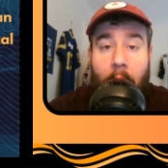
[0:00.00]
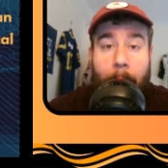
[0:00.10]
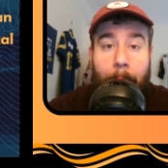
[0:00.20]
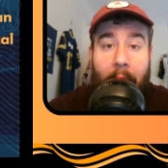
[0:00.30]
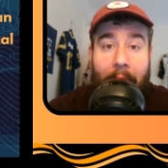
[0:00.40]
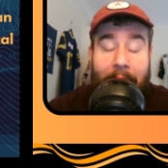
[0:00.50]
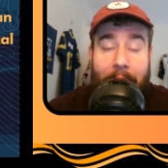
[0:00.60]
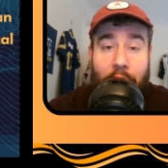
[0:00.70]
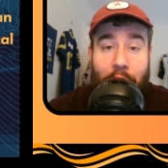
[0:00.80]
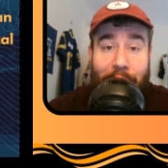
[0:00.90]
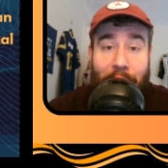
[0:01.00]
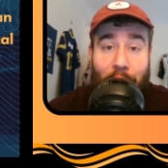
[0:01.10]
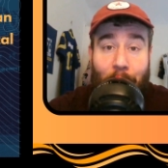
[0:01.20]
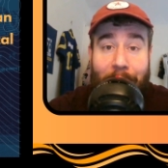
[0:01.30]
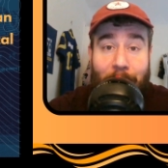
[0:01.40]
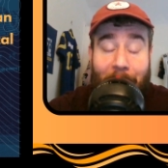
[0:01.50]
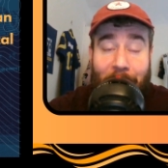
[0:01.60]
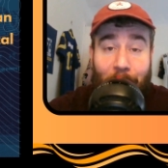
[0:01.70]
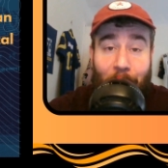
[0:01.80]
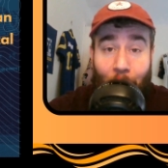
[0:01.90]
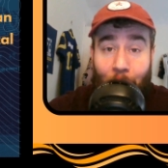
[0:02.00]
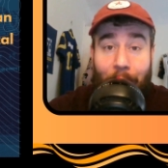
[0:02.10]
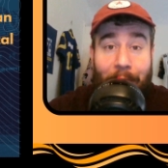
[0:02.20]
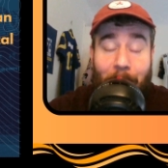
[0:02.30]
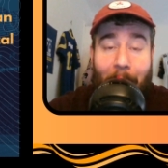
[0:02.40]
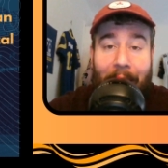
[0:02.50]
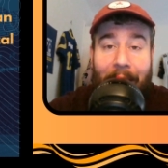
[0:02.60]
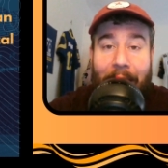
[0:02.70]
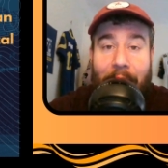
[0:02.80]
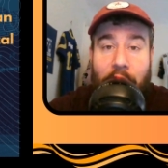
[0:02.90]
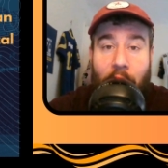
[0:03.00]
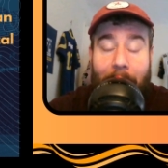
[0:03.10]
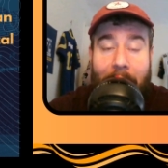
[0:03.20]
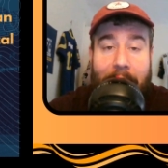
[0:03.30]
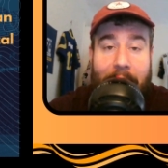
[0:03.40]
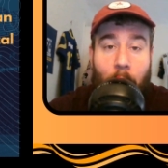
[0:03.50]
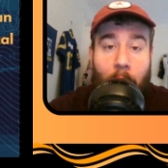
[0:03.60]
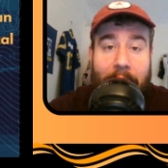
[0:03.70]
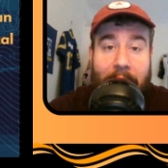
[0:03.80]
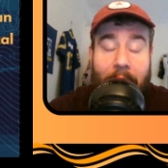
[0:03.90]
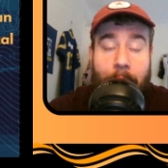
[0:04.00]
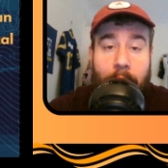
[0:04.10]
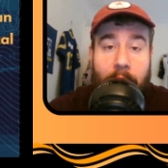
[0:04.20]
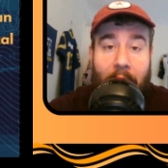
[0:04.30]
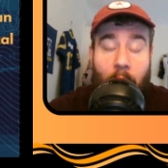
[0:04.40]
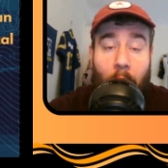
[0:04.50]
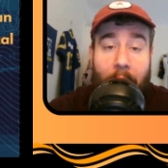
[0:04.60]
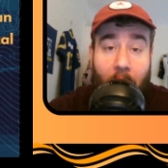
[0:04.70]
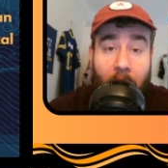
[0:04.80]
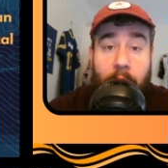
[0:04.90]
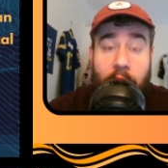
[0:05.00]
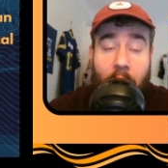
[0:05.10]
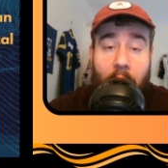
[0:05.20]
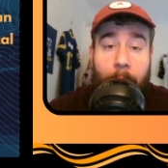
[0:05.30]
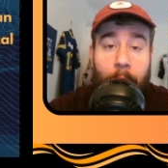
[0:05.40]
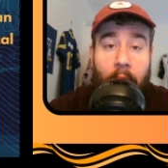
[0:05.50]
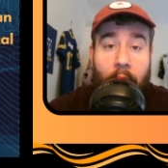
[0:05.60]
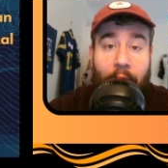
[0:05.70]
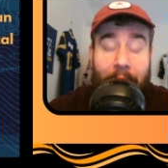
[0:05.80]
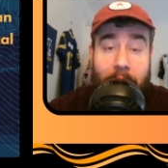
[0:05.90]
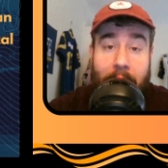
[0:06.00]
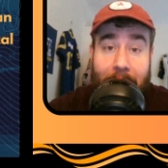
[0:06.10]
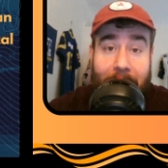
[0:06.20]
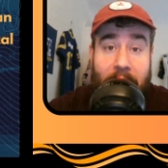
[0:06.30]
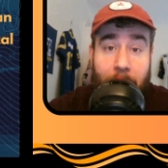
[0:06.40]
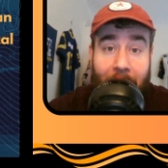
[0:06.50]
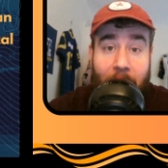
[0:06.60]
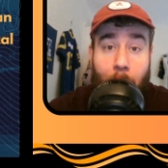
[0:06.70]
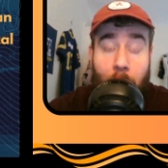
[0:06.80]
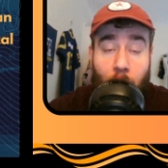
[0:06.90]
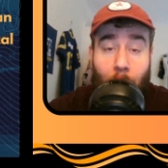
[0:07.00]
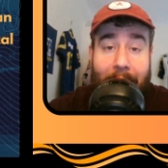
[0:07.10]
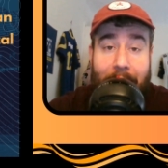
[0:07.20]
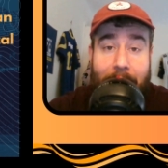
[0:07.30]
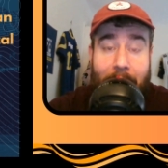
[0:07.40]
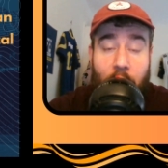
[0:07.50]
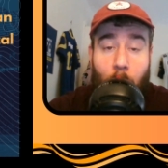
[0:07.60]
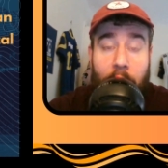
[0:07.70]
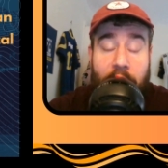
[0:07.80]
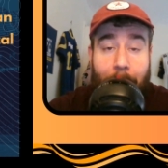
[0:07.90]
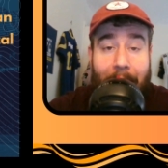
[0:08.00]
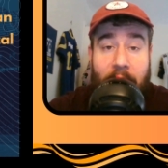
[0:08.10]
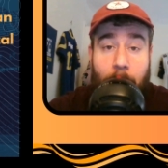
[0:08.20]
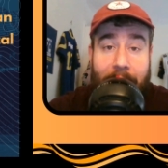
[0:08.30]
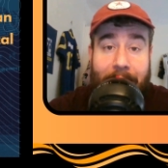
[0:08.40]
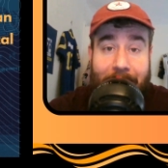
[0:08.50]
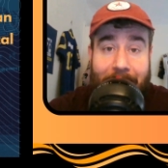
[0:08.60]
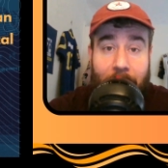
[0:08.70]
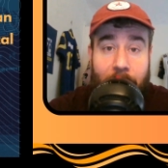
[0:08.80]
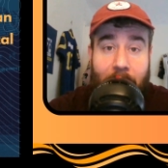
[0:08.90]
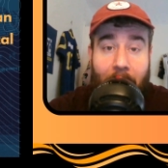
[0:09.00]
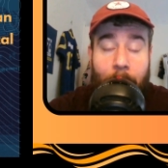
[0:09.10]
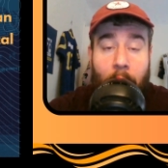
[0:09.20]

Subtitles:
but he is just a truly special corner as well. So I can see why teams and why Hunter feels the need to play both ways, and you want to maximize his skill set.